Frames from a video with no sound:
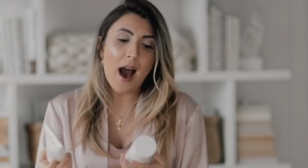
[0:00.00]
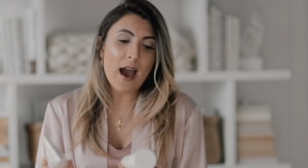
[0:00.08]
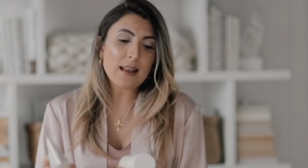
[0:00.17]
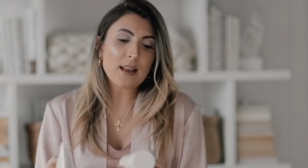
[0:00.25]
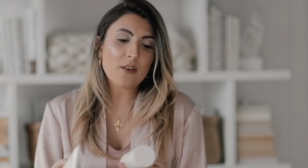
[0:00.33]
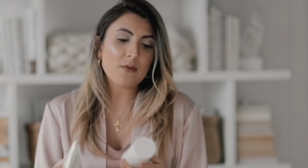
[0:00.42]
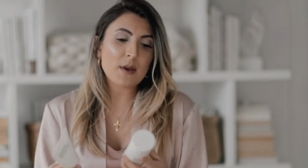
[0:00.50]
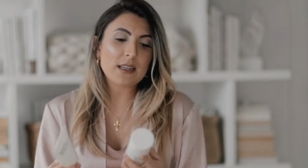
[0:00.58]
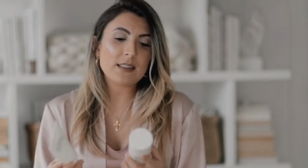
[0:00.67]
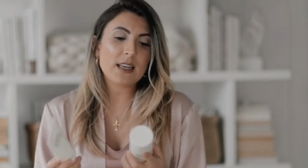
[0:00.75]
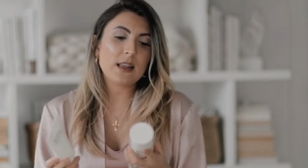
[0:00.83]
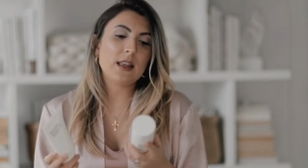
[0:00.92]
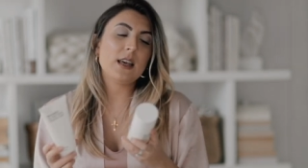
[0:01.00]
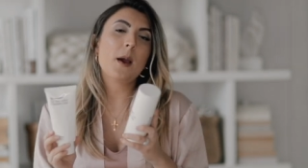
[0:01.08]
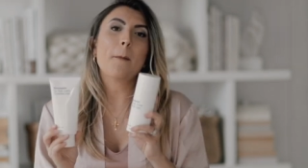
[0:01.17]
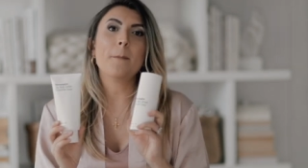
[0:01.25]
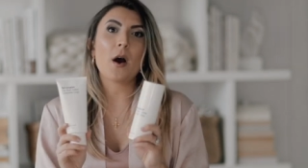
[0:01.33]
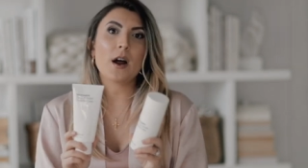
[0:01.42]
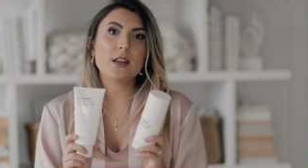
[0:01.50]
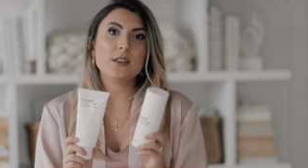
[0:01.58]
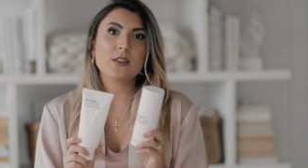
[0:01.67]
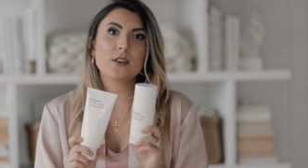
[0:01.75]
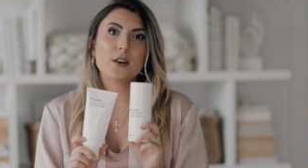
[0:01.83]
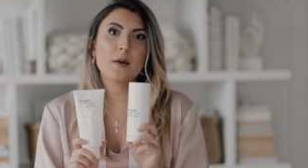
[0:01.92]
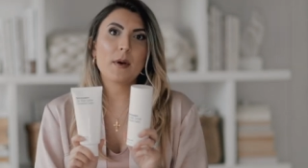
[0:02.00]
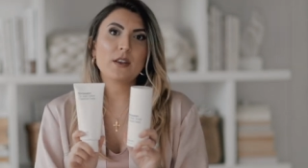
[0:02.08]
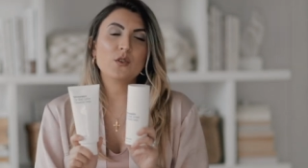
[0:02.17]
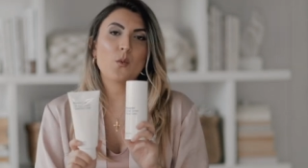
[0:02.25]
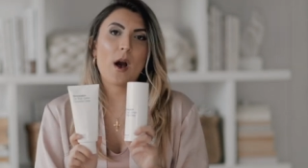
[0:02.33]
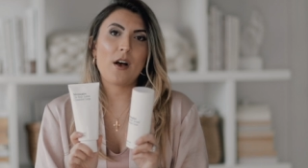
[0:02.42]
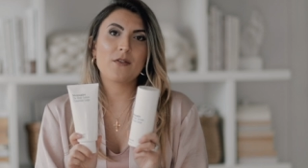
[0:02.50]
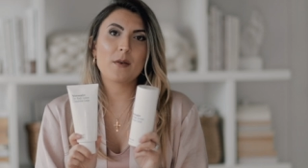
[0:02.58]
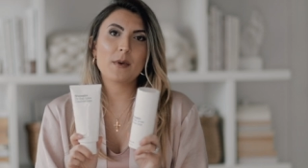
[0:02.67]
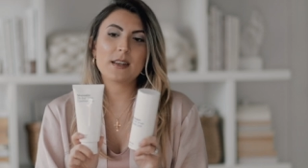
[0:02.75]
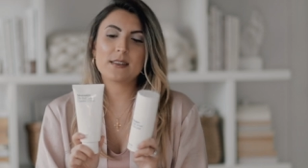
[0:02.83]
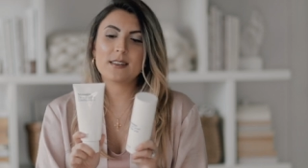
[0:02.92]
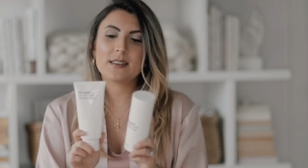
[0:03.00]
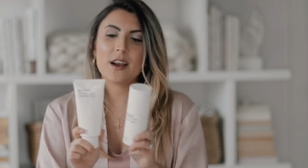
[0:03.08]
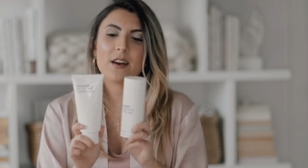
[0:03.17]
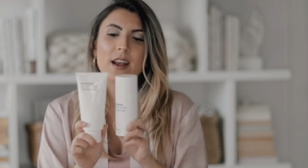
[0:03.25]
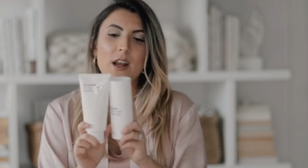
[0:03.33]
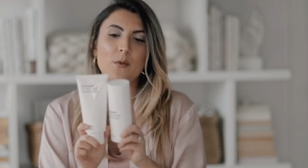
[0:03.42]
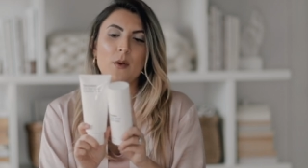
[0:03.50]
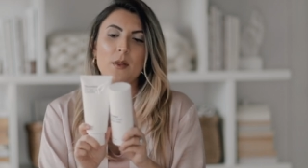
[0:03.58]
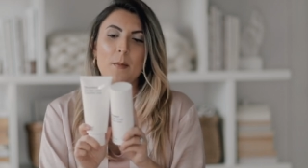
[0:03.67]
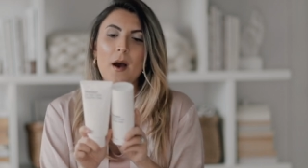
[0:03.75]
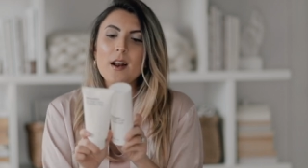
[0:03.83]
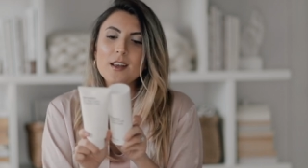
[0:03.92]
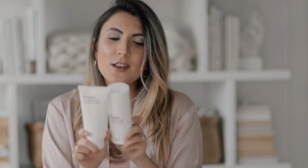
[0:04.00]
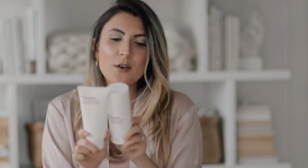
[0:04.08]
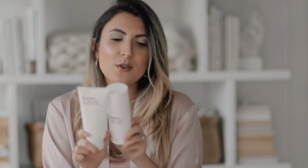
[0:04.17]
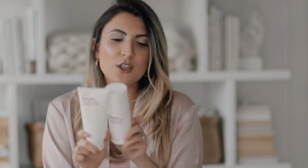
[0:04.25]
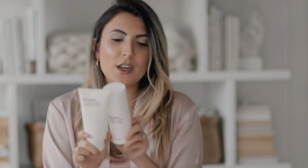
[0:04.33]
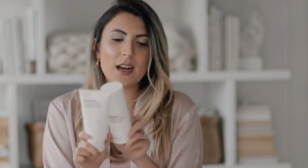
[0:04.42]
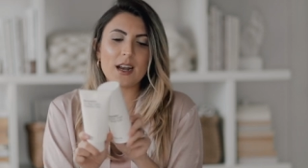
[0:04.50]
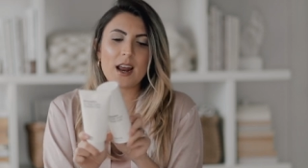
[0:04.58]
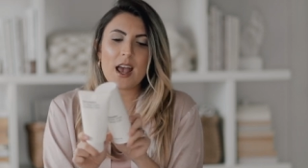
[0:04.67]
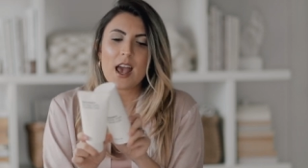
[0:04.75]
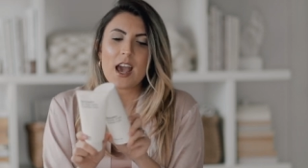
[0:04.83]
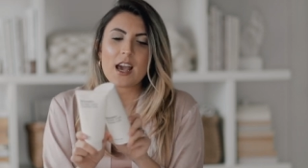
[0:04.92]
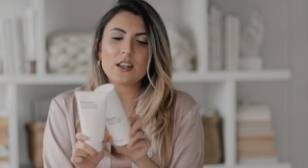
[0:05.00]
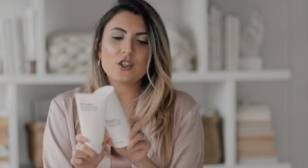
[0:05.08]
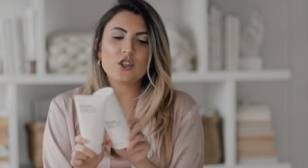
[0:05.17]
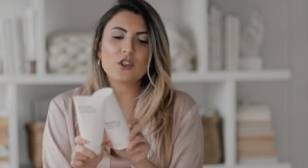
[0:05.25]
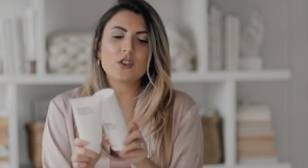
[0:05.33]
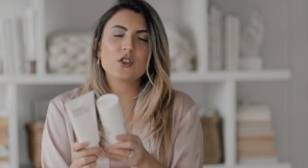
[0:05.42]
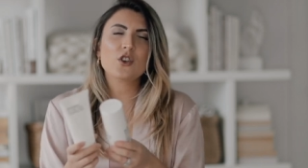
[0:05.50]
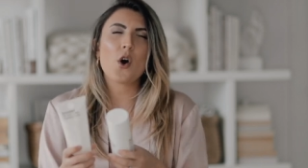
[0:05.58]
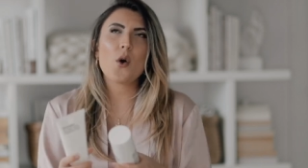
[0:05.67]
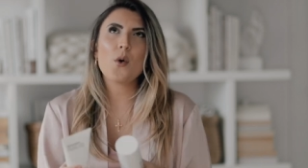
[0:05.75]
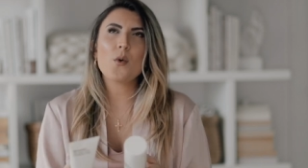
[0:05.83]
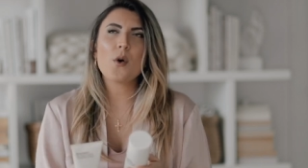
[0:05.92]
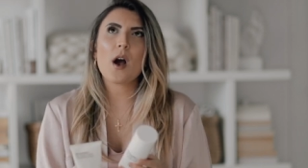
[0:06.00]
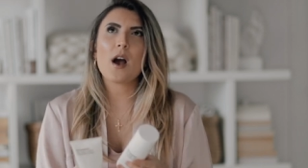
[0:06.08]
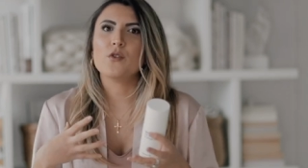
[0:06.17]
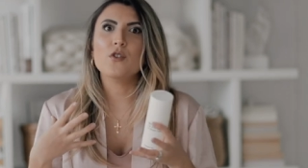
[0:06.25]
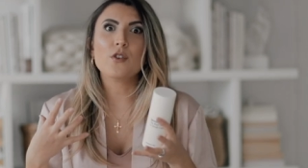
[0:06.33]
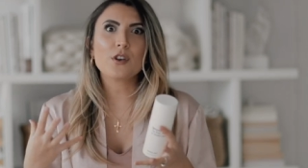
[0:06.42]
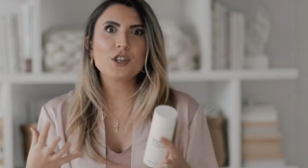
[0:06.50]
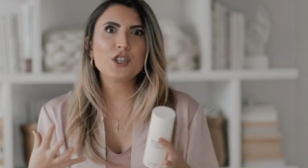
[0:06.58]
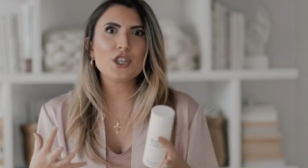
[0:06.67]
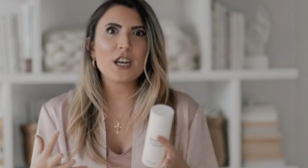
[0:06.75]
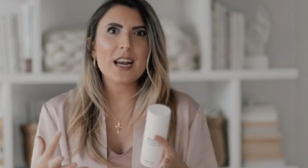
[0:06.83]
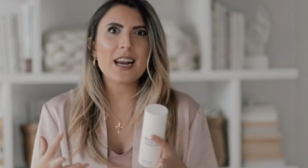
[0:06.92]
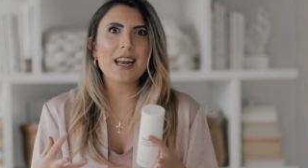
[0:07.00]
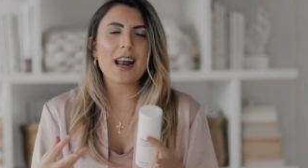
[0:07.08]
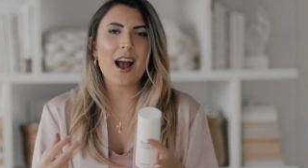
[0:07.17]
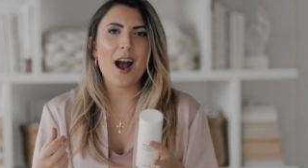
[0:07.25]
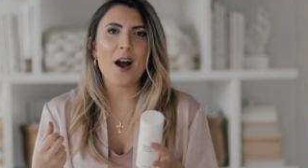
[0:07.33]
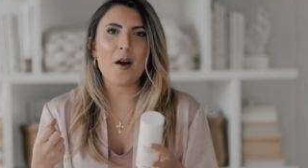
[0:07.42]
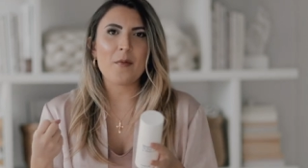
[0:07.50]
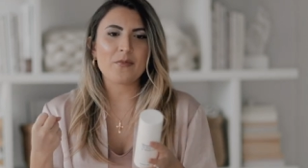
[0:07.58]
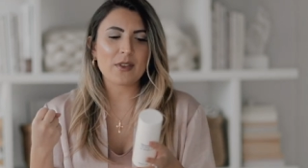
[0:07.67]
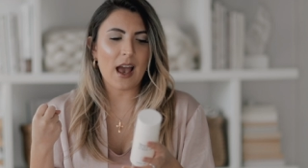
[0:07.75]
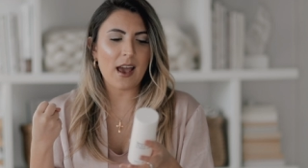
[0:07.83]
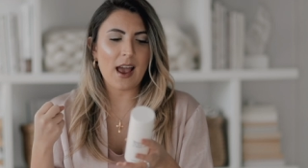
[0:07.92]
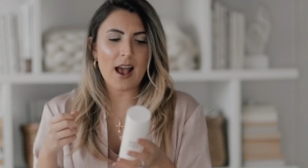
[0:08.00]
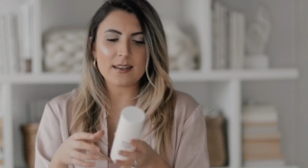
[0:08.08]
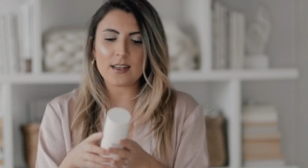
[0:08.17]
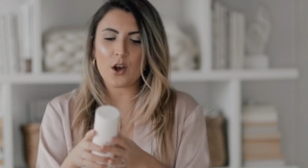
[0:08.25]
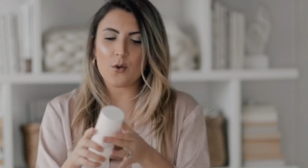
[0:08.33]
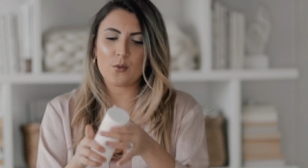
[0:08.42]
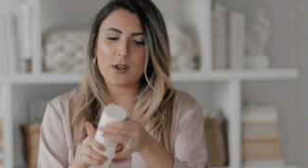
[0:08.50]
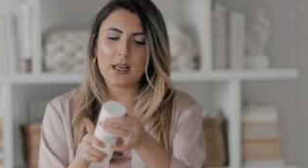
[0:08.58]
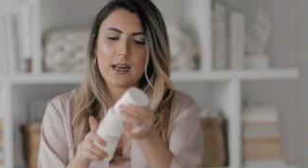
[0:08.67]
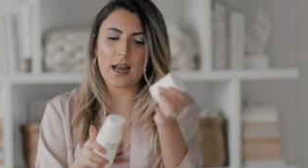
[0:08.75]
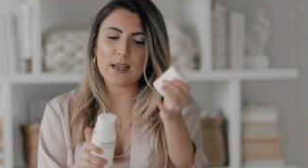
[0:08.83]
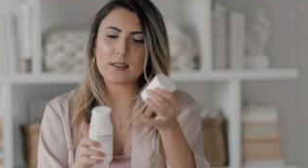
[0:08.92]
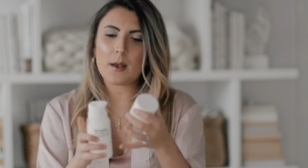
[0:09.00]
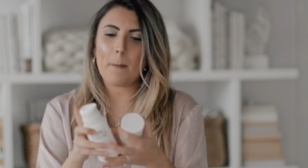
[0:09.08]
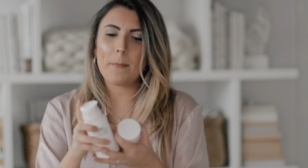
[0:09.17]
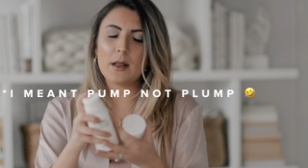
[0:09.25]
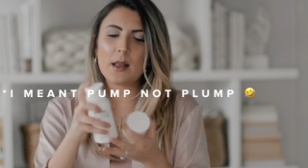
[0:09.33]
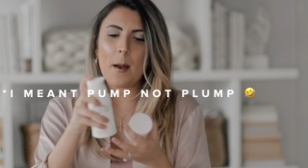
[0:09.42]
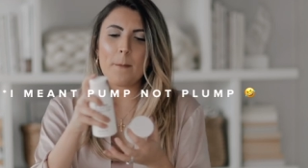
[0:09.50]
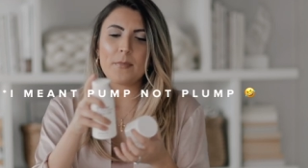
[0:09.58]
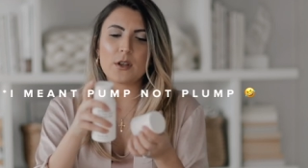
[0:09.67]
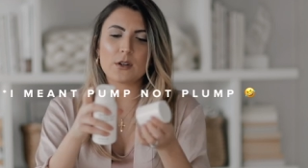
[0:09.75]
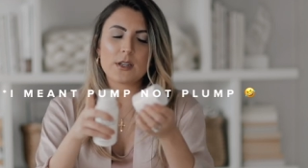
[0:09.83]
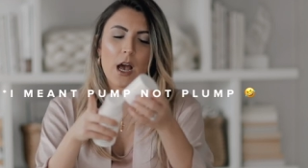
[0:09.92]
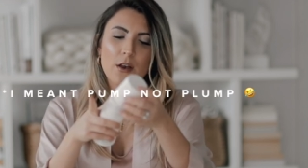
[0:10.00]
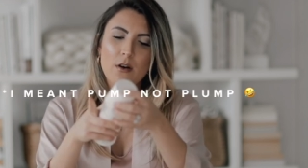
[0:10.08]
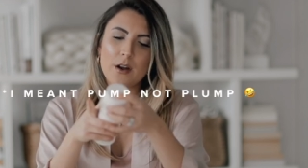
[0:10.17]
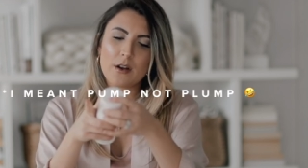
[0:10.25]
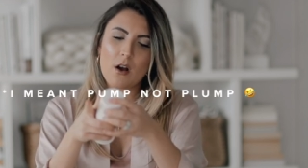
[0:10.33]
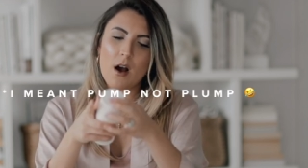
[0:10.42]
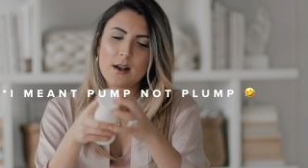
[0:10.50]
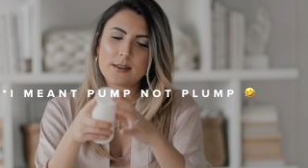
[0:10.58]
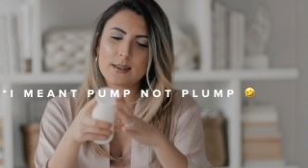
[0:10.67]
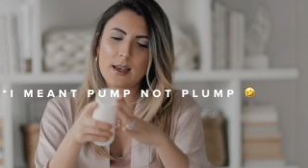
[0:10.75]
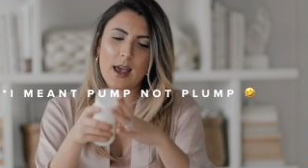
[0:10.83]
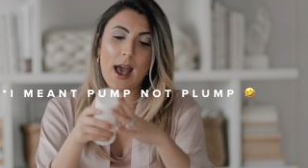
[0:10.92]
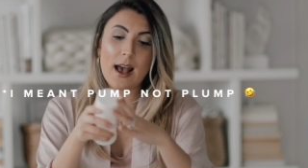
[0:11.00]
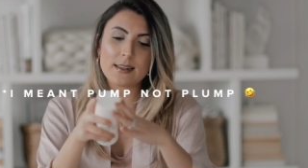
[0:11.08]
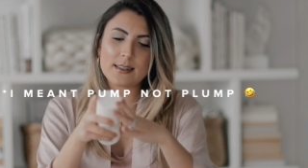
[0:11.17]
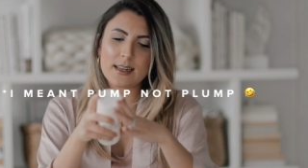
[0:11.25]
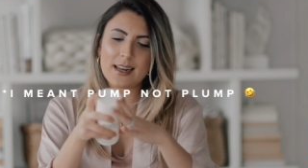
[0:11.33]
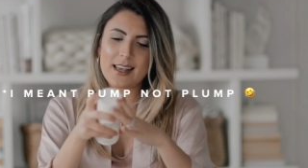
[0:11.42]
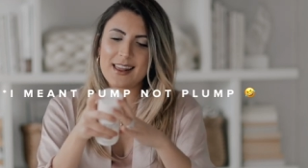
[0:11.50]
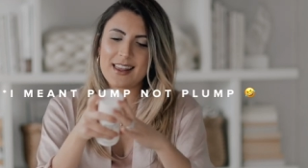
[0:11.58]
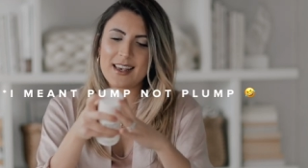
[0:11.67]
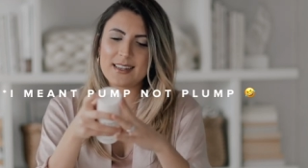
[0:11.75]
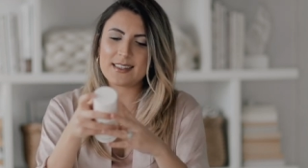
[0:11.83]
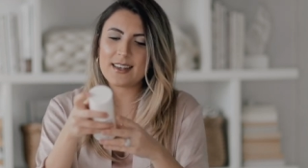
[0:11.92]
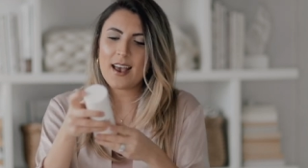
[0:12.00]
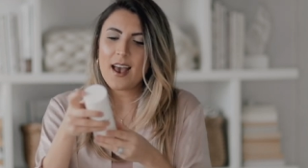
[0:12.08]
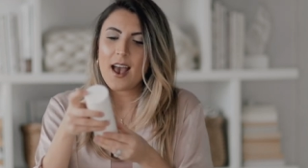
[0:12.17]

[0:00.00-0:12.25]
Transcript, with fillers: I love mixing the body serum as well from Necessaire in with the body lotion. It's just so nourishing. Um, it has like a really nice plump. There's hyaluronic acid in this,